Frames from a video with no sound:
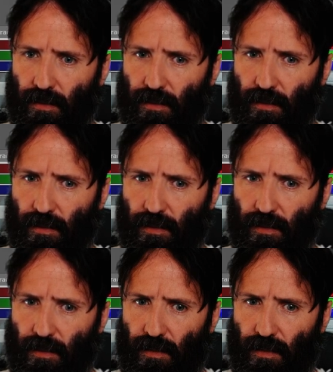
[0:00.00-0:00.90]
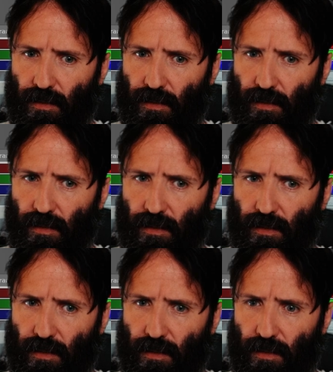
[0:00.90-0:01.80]

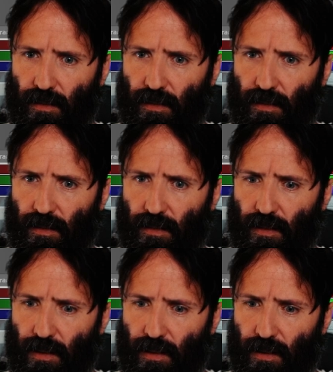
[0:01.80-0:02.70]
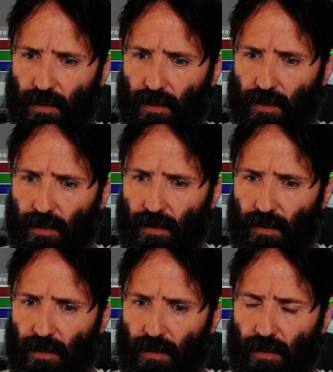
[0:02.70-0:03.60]

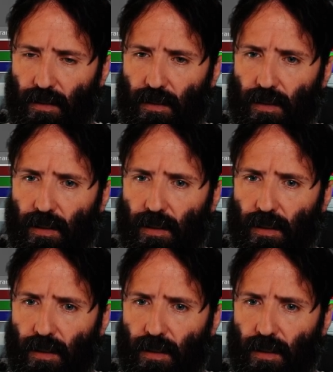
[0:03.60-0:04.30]
Nobody speaks.